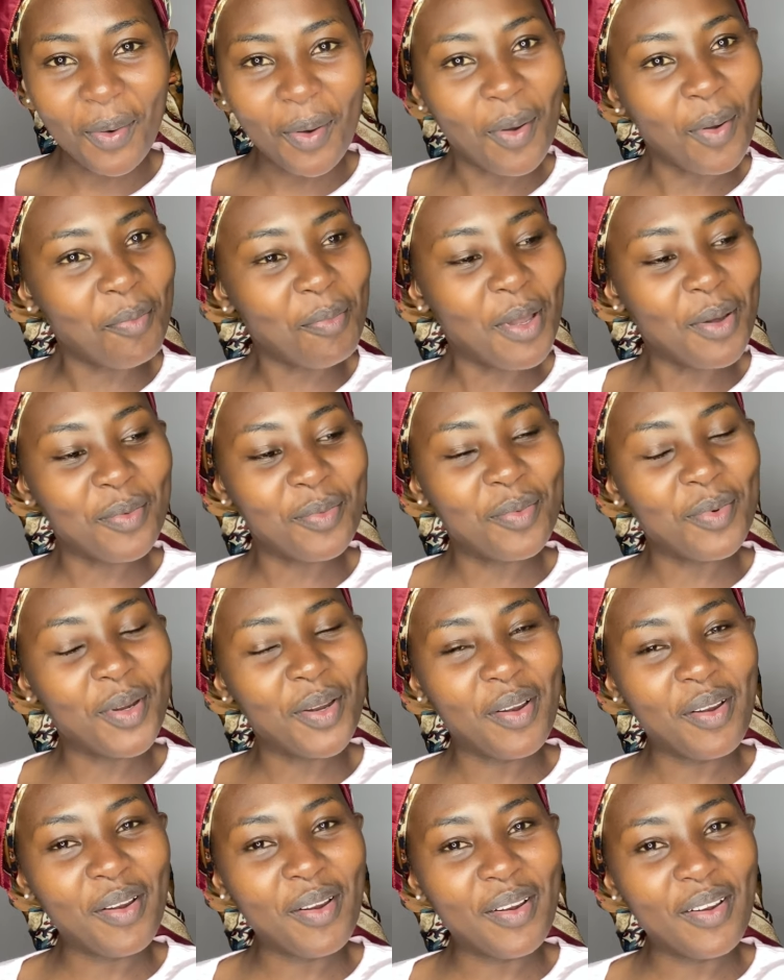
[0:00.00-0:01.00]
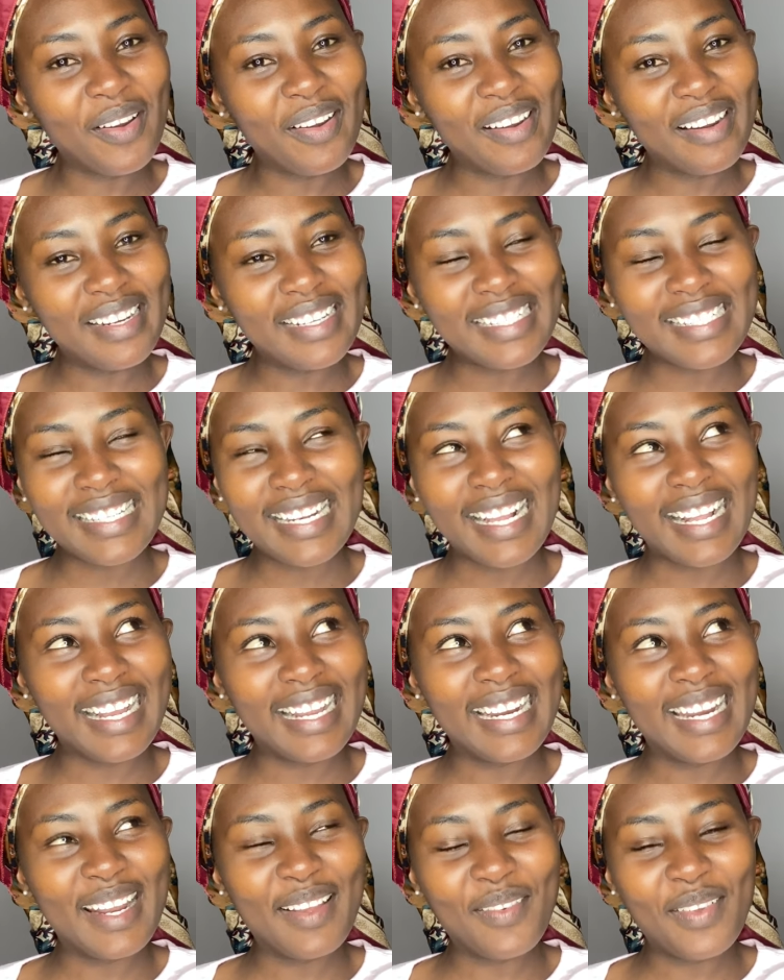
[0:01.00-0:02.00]
Oh my word, it's like I
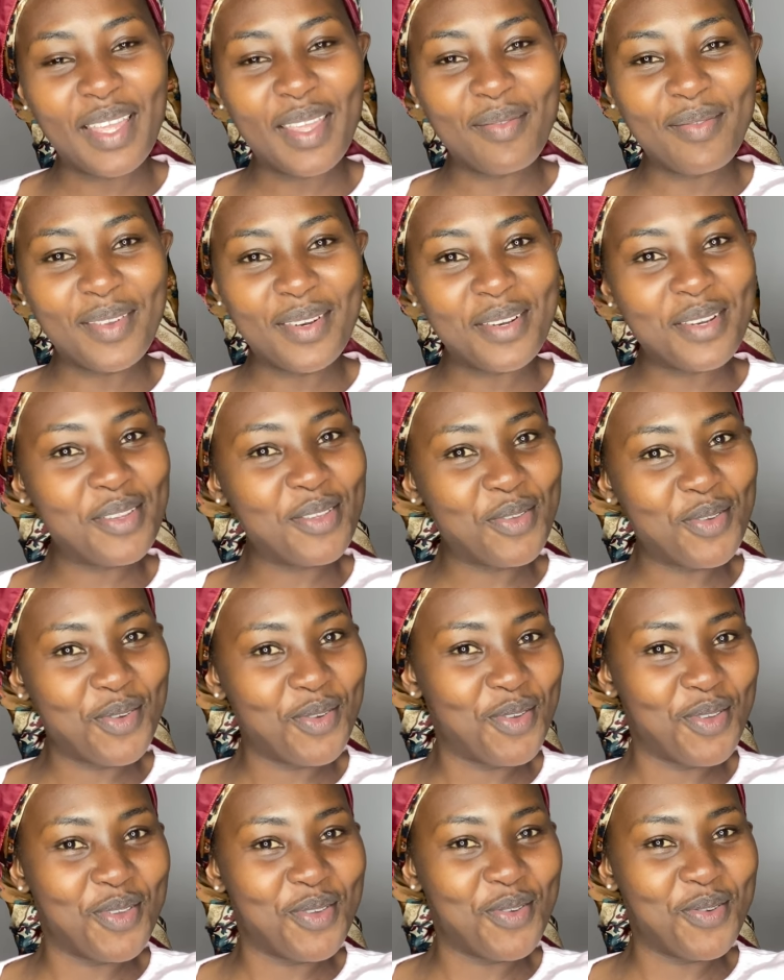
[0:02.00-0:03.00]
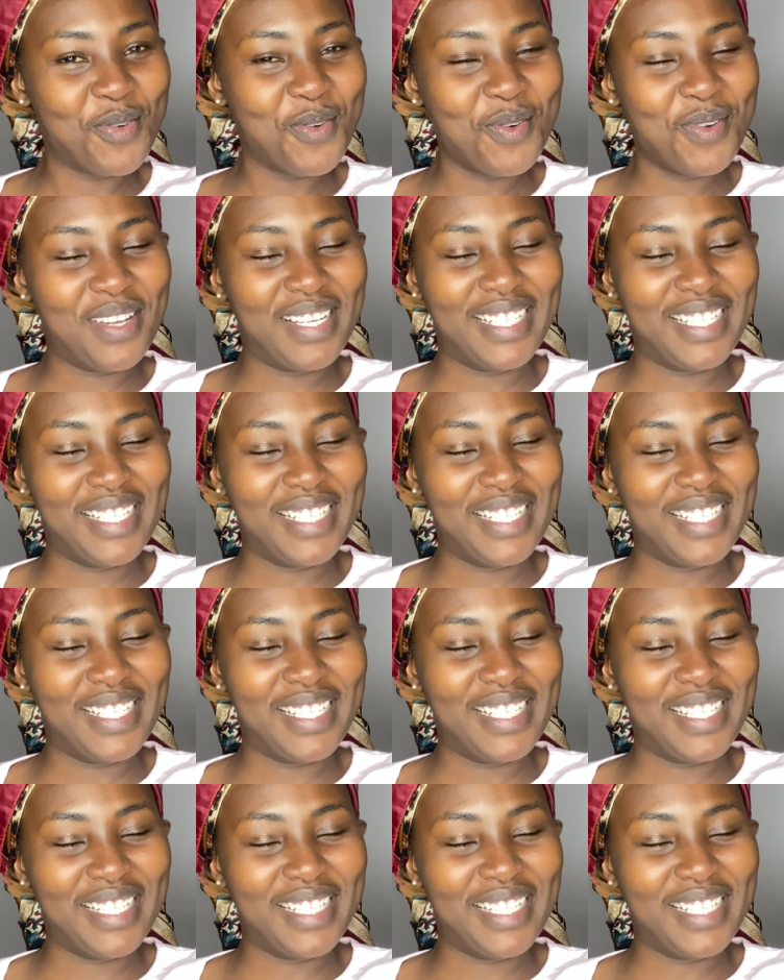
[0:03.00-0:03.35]
never even knew you.